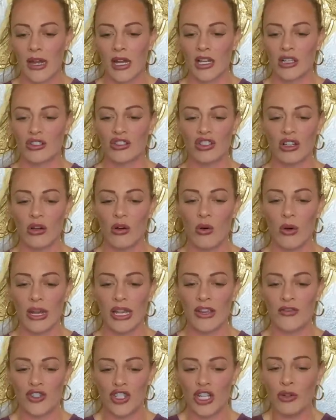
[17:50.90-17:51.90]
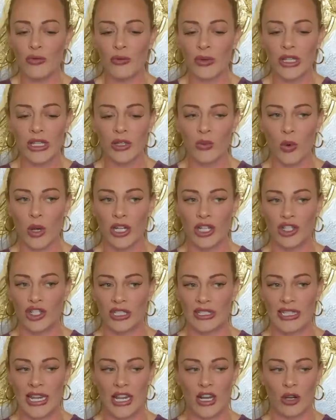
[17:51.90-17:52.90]
So if she really wanted to
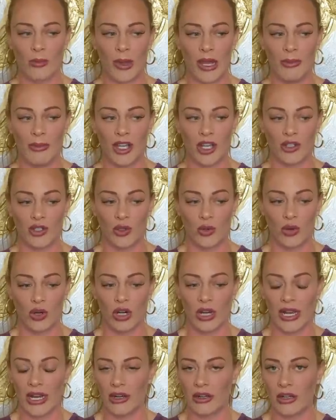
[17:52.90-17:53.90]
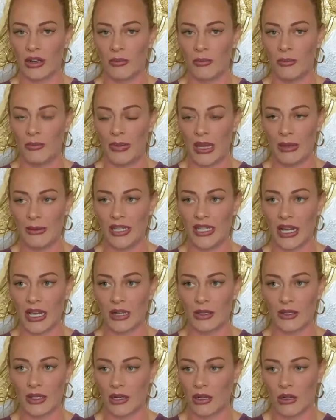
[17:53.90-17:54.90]
just take her baby on tour and her baby daddy
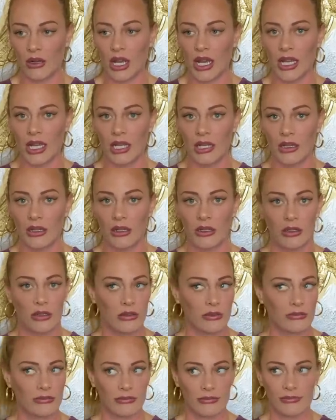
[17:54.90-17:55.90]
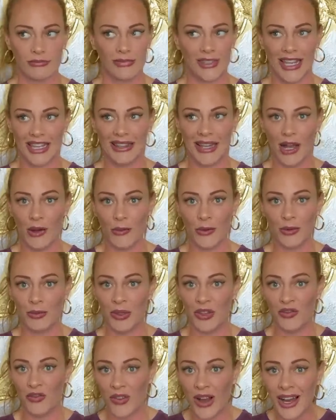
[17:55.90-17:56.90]
was like, okay, then that would
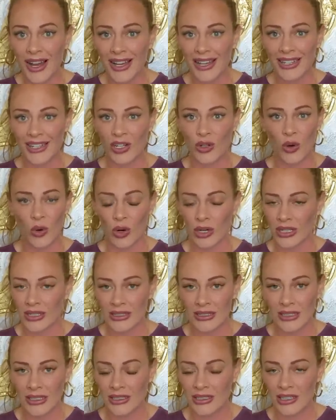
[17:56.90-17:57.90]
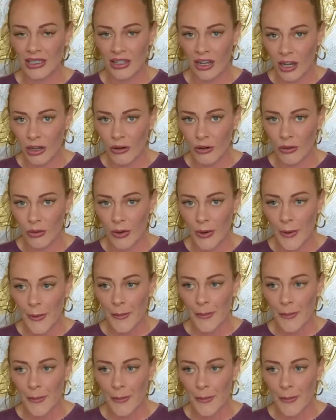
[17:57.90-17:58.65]
be fine. A court doesn't need to know.